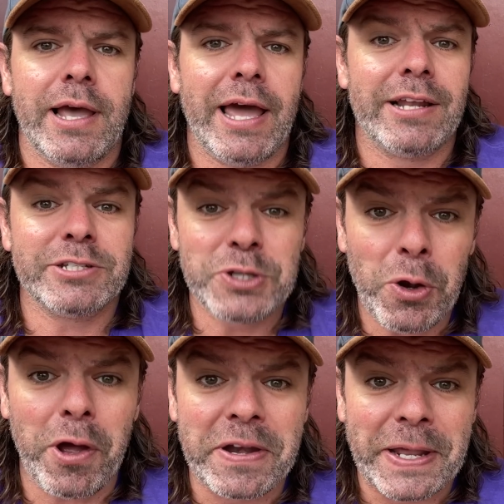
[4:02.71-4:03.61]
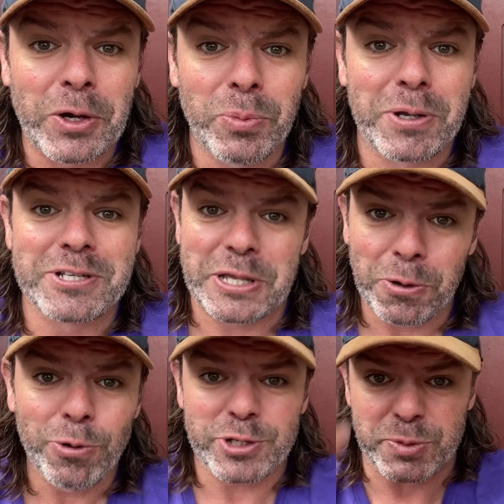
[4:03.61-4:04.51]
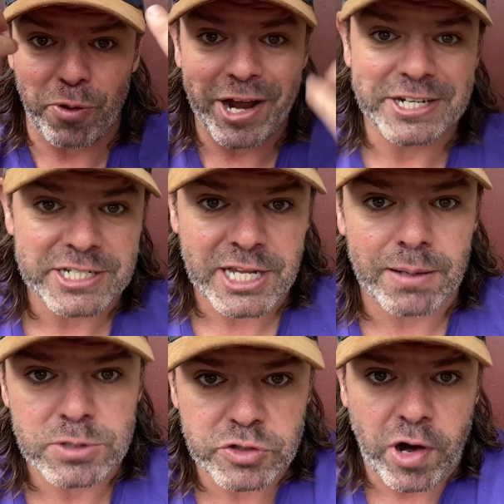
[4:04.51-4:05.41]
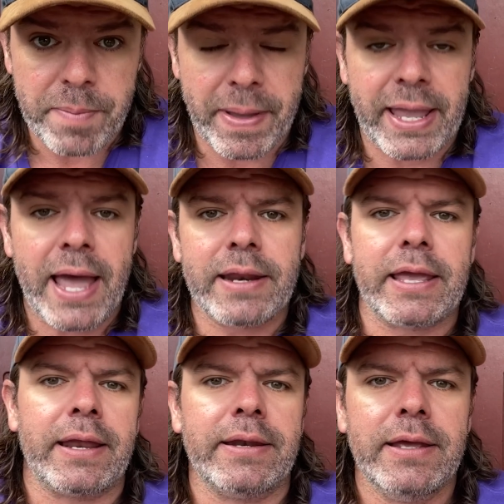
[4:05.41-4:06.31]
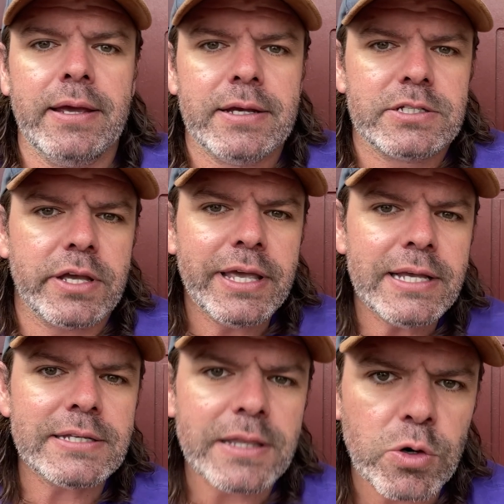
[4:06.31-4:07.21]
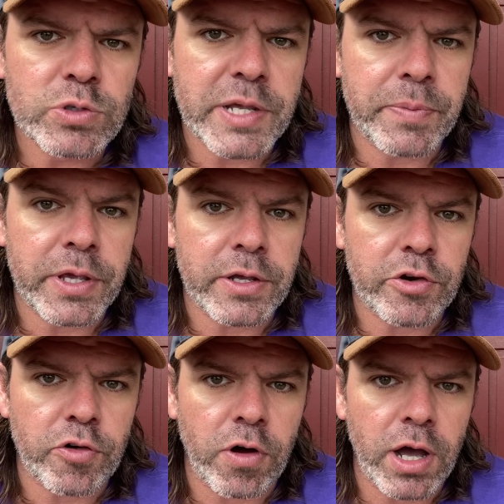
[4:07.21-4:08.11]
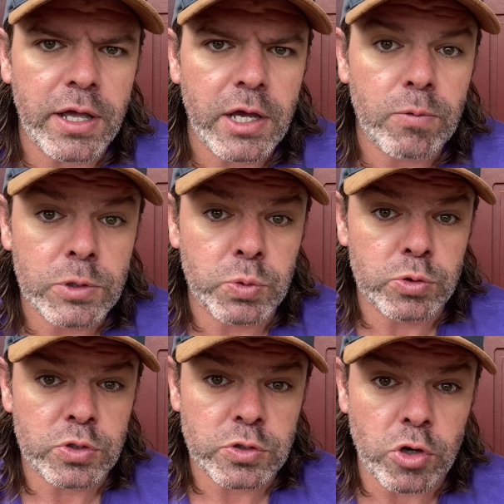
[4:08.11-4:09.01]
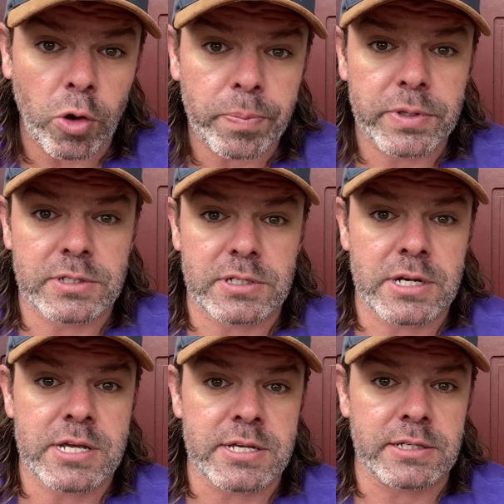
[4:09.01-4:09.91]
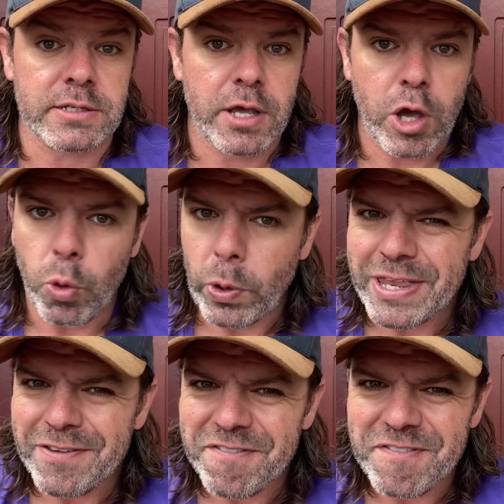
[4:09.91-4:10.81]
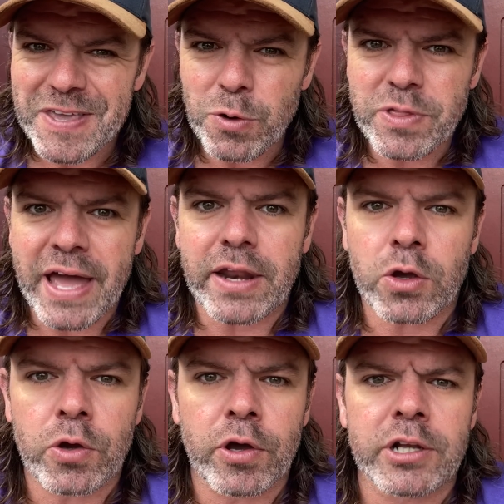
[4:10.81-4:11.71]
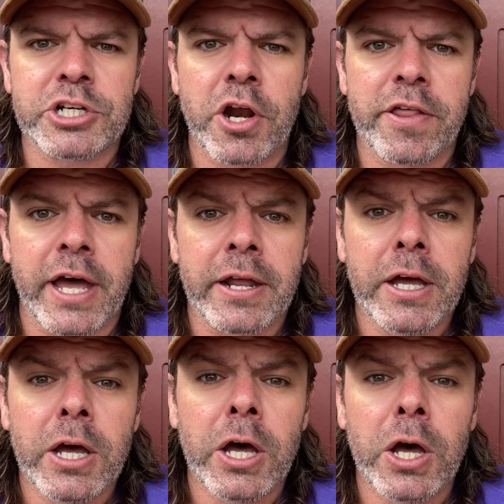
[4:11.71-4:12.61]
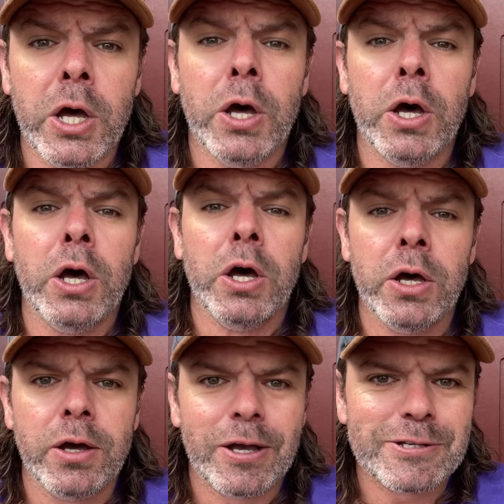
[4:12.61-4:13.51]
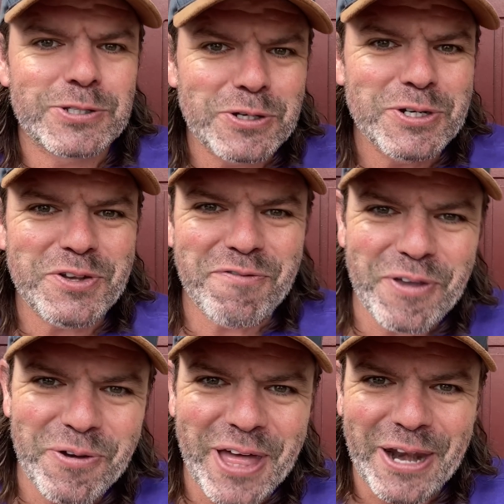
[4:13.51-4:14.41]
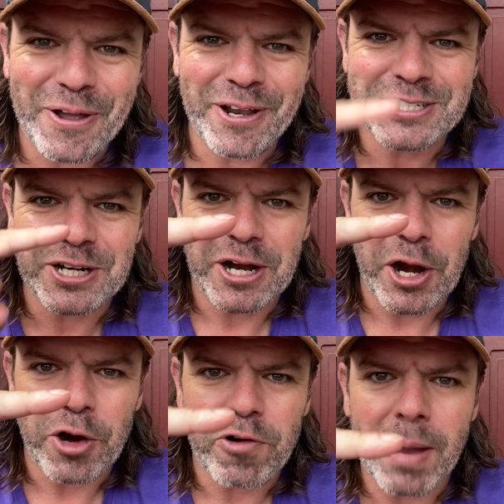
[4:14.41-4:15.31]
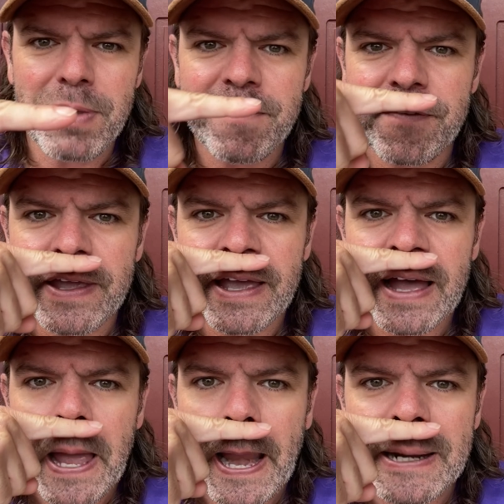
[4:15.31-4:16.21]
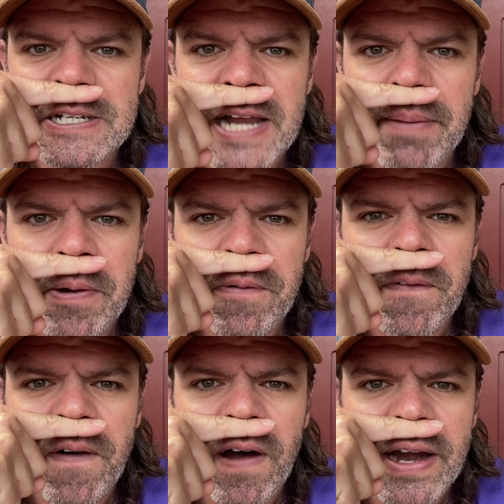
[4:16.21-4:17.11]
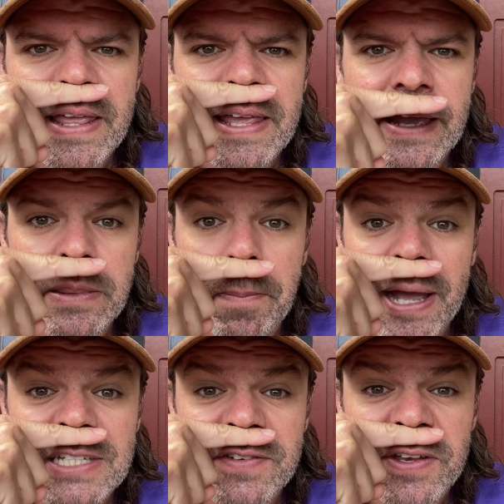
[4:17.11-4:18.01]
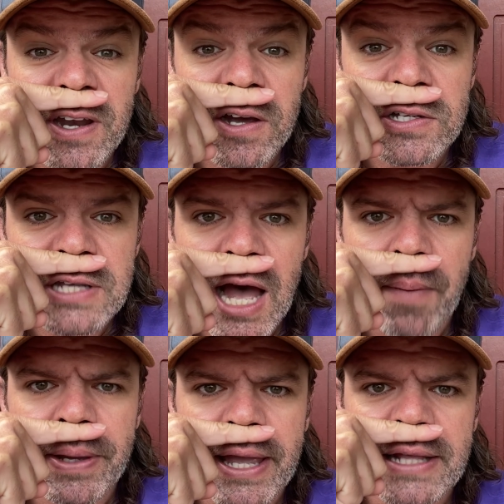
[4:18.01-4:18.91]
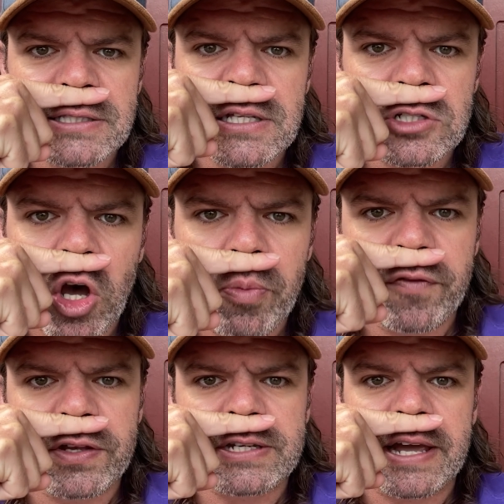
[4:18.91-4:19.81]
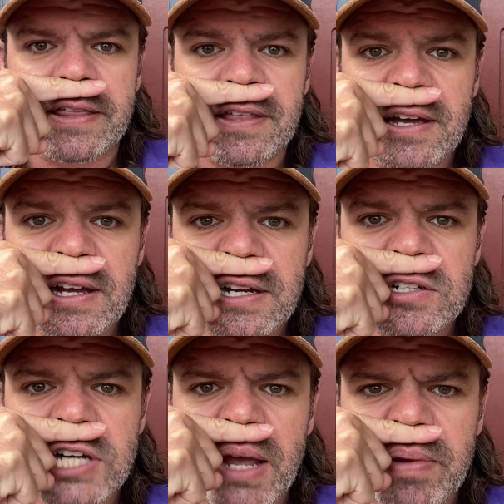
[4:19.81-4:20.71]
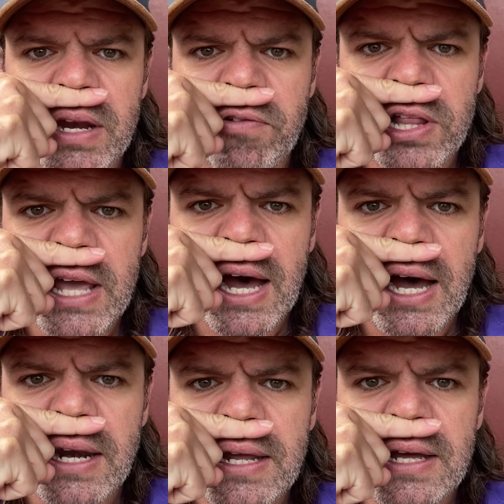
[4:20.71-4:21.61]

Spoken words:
And it's not ideal because then all the spray just comes straight back out again. So here's a little tip you can try, which will stop the sneeze. When you feel that urge, you know that, as soon as you feel that urge, grab your finger and jam it right here at the base of your nose up against the top of your teeth. Jam it in really hard.